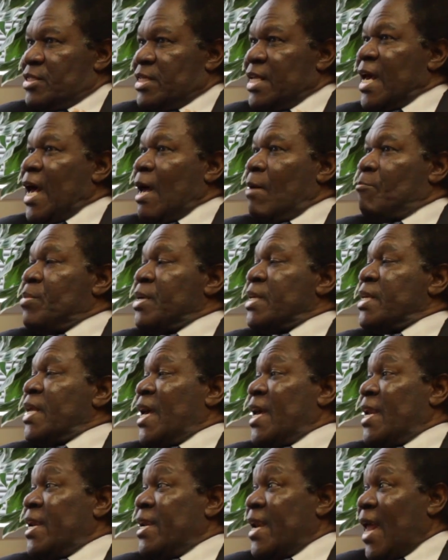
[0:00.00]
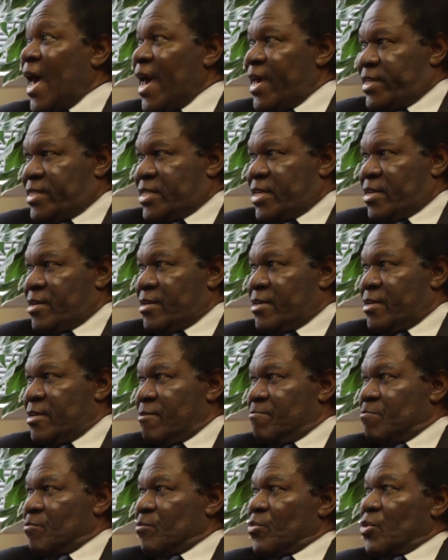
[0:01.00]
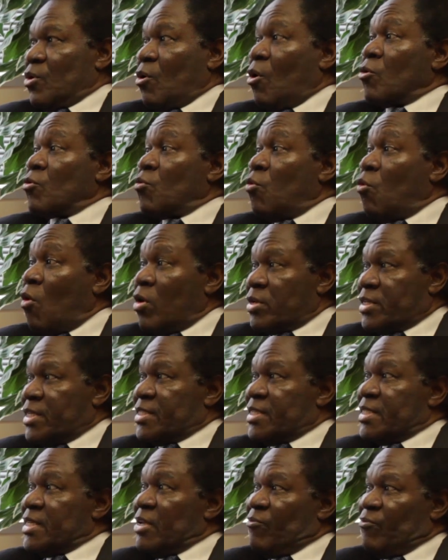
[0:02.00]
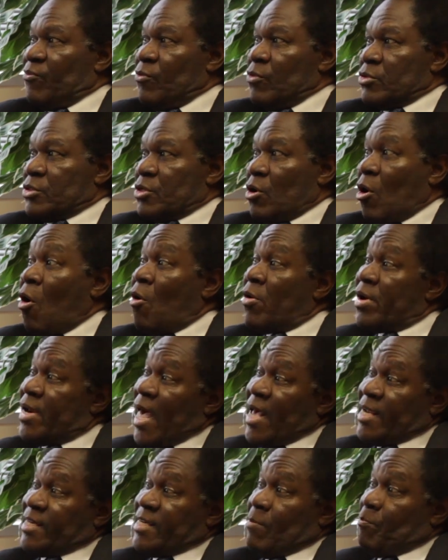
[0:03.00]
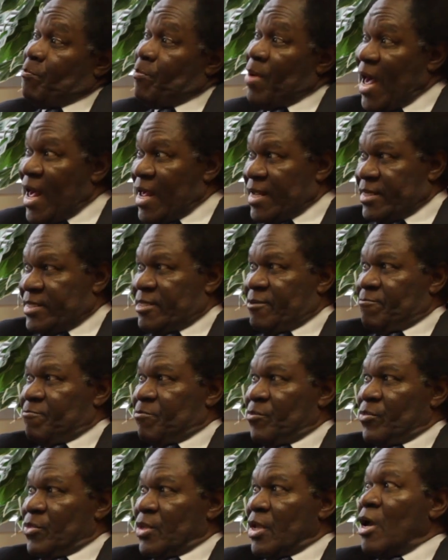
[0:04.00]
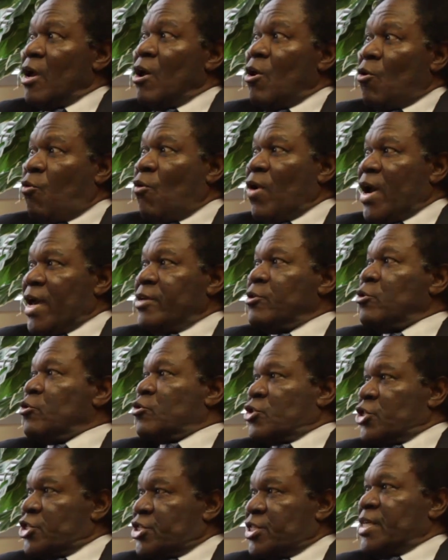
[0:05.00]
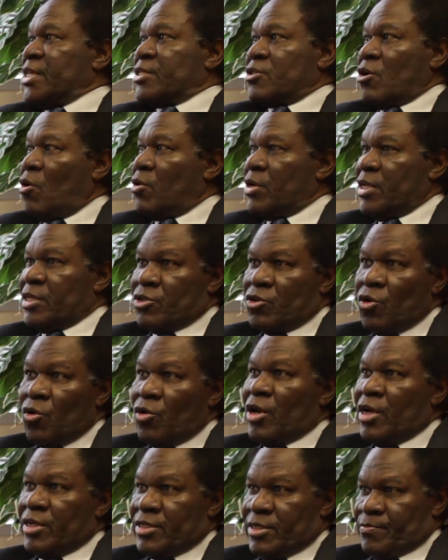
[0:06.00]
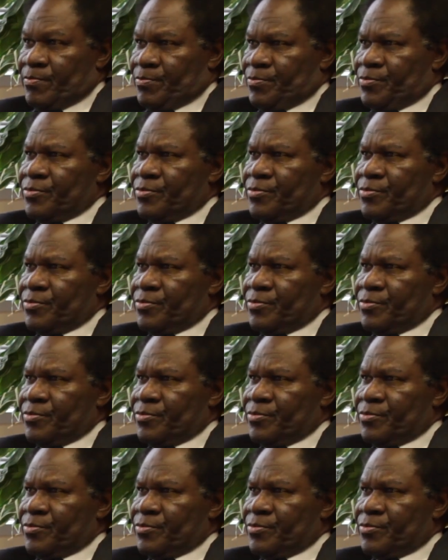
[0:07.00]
they are being enlightened on what is in the food. Unlike the past, where nutritionists only told us